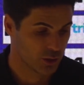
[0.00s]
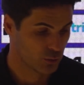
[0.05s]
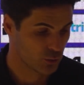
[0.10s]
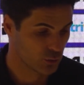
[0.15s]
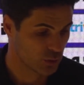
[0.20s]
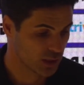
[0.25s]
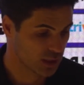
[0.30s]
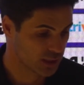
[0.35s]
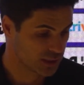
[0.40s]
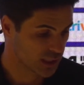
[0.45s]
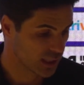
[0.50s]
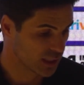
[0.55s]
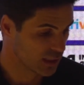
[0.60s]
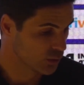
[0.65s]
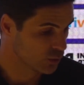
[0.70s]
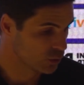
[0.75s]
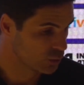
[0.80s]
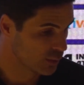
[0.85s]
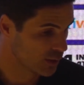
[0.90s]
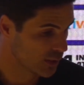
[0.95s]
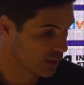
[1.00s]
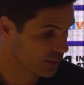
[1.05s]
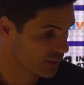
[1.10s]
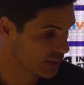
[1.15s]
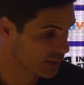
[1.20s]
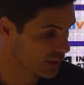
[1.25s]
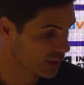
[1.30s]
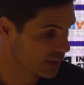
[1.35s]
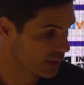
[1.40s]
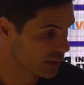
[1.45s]
Really sad news, but I
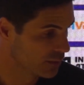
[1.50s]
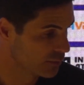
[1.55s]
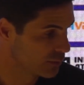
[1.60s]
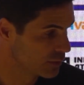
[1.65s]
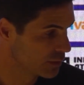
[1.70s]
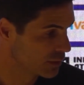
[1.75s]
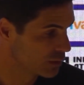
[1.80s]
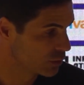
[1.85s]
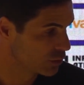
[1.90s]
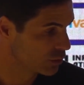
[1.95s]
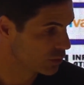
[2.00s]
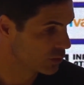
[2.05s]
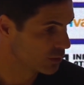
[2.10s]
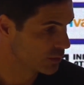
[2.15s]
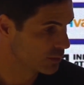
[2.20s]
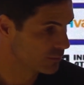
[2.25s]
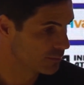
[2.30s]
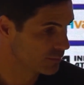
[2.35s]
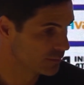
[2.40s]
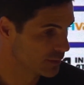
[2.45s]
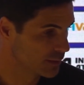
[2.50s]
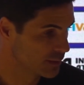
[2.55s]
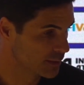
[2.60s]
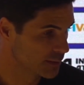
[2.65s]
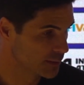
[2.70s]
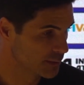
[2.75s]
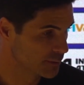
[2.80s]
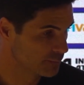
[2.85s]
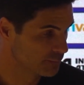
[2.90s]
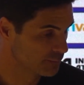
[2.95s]
think he leaves us
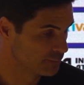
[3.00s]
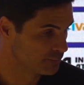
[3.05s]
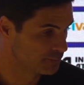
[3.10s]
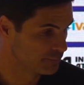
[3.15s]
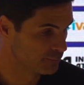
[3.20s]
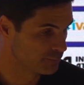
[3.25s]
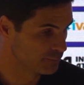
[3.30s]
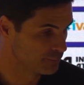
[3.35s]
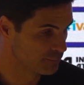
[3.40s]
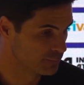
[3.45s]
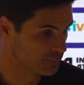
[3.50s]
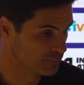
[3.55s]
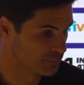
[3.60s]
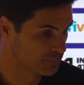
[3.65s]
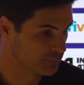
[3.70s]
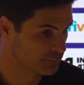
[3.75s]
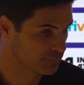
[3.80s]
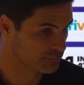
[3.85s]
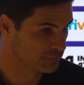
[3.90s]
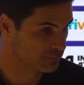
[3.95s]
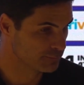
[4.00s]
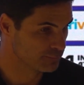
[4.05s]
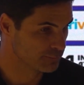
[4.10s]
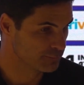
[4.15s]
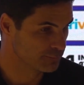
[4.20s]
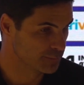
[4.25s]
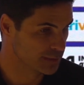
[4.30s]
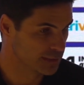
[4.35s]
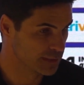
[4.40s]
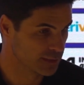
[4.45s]
in
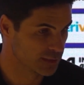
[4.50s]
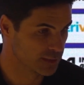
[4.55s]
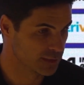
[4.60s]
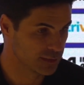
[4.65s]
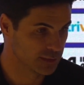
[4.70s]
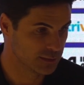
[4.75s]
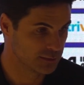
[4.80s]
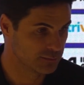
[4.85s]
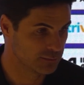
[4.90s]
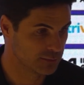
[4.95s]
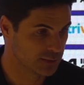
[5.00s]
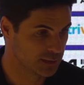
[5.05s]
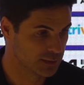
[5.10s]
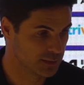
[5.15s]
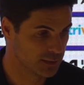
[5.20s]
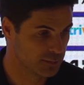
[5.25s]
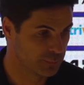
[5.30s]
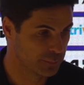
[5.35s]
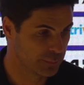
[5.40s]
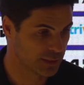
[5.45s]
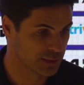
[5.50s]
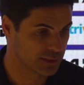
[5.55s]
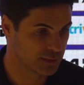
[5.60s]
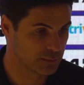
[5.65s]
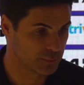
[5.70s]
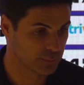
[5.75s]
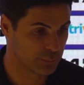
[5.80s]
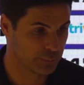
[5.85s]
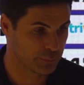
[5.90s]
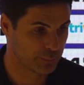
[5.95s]
the
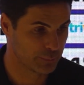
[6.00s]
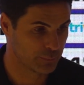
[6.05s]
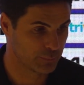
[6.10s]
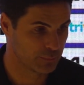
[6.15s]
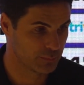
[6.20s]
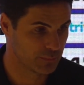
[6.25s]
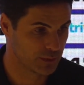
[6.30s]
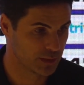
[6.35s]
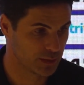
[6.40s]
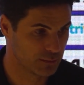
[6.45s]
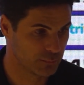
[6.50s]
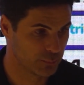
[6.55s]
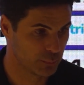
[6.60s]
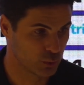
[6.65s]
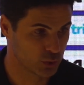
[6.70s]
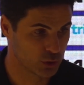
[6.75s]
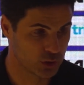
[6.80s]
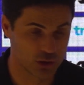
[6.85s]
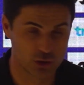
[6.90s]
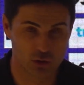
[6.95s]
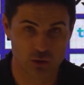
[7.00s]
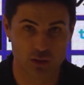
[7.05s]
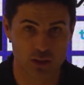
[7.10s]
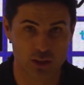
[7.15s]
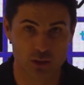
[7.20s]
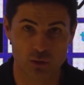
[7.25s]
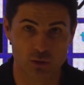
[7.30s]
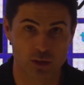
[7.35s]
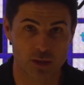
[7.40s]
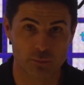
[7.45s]
best position that
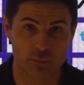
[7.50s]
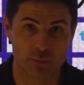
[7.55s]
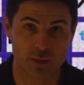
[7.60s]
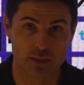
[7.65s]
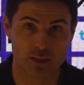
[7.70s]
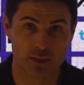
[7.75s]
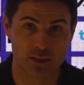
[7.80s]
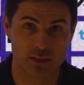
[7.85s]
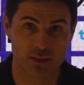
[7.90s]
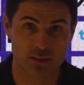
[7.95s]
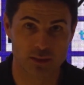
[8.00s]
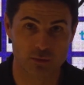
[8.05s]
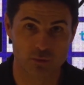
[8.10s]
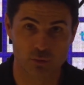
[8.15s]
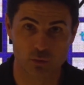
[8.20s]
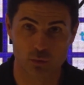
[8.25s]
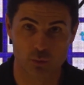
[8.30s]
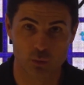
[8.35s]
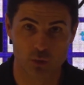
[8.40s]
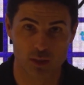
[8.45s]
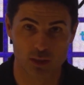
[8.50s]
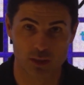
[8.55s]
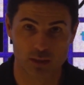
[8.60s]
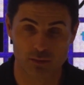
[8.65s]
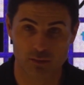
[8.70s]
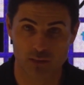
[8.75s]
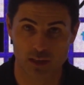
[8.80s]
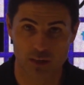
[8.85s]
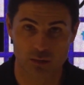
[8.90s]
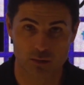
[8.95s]
you can be as a footballer. The
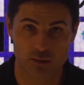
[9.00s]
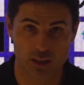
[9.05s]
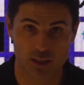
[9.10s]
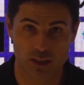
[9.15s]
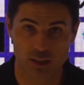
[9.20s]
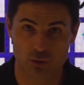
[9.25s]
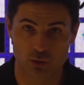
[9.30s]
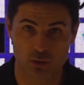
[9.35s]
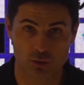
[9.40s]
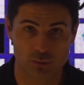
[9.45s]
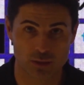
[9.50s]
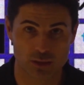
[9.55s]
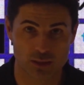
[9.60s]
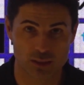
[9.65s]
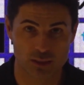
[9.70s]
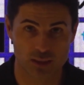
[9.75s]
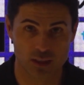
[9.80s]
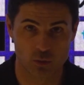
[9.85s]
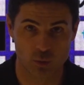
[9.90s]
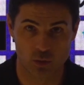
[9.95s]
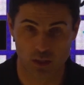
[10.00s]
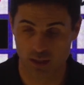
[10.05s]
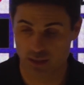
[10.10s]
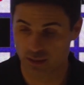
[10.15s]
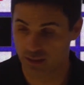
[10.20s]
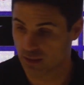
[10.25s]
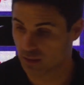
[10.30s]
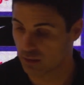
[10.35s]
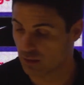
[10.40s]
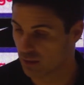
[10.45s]
values that he transmitted, the
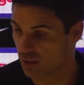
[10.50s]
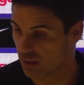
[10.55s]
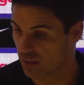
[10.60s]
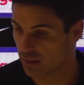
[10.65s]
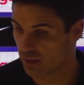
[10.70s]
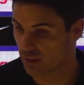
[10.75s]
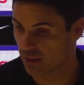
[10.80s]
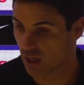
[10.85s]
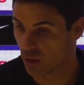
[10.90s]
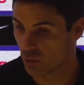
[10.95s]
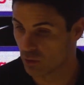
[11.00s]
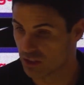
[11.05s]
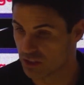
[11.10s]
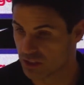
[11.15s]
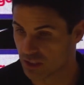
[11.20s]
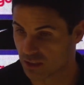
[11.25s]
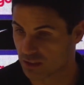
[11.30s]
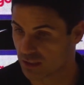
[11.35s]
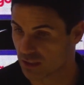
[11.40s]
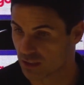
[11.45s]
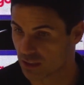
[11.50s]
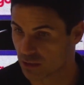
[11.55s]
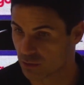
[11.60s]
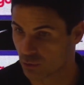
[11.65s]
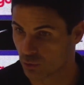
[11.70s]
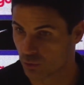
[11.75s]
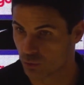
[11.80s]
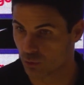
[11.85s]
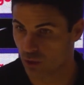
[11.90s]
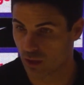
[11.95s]
quality, and how he changed English
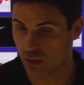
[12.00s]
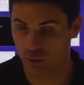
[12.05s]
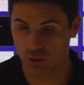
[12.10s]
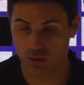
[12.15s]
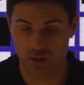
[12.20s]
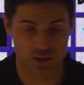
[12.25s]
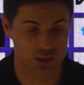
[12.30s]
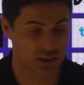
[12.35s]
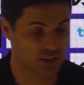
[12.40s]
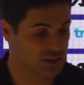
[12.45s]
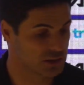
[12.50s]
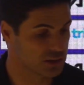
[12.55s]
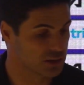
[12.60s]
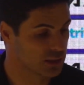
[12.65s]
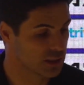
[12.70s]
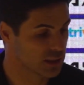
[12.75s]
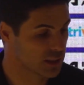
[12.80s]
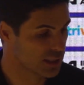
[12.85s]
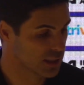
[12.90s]
football, how he changed